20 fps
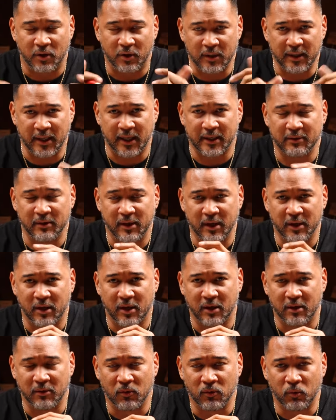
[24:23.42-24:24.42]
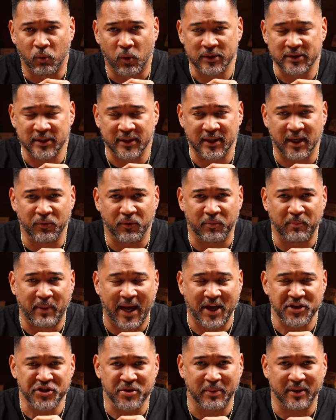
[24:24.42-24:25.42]
Early on in our work together with
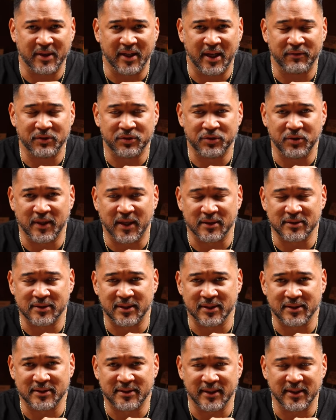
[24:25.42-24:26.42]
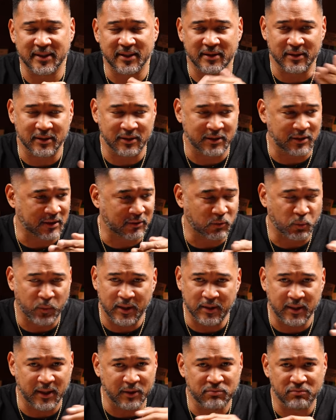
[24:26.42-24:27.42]
Patrick and Dave in 2016, in our
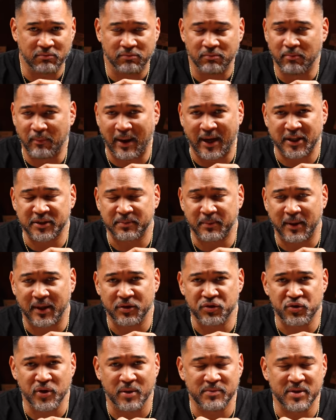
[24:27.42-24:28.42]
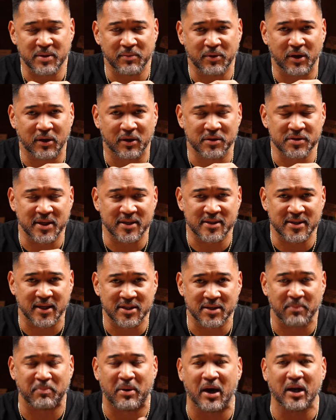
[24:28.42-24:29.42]
weekly mastermind and dream team calls, he'd said,
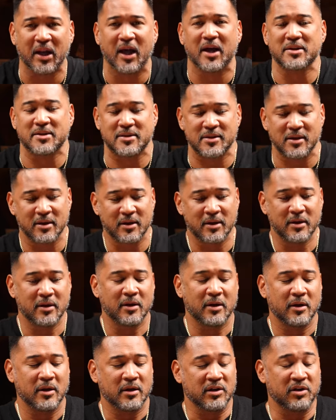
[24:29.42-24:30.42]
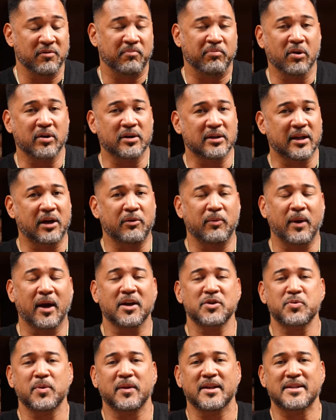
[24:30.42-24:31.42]
Sapalas you've broken a lot of
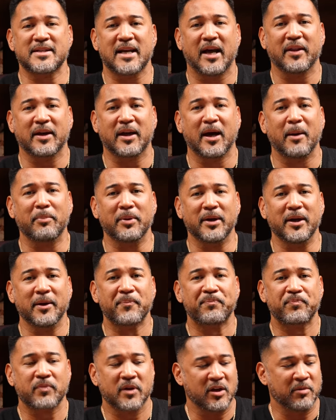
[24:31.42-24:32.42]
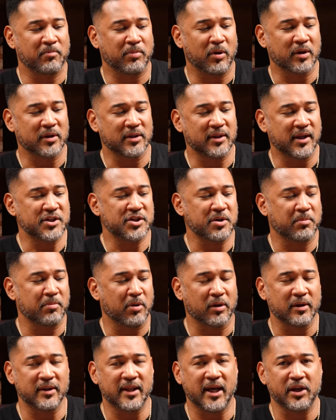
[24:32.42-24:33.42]
records with inside the company. You've broken this, you've
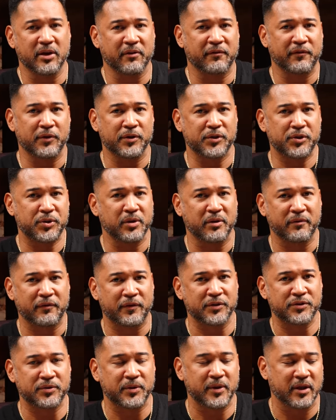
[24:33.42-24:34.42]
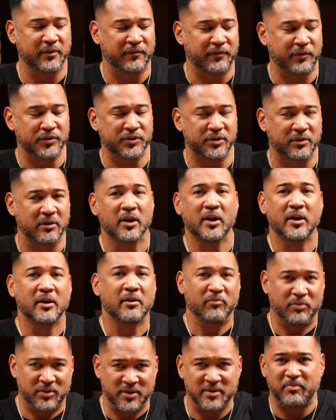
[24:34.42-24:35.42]
broken that, you're first to, you're first to here, first two,
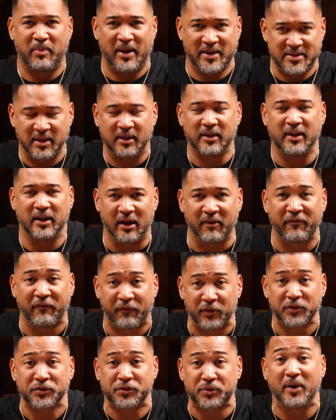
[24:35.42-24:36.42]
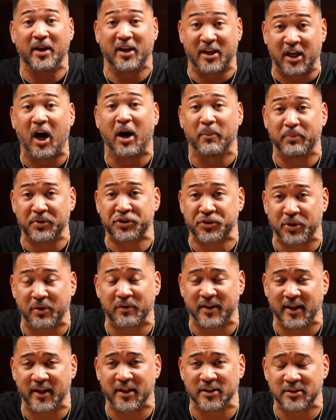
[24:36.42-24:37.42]
which is basically our first to accomplish
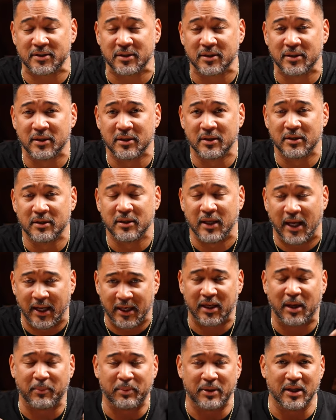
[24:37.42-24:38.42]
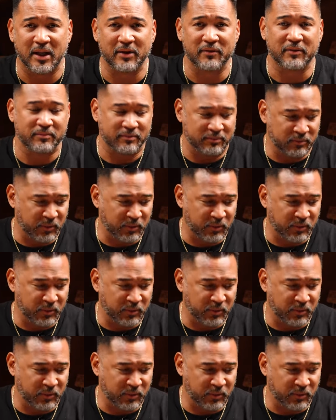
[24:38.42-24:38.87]
certain things at a company level.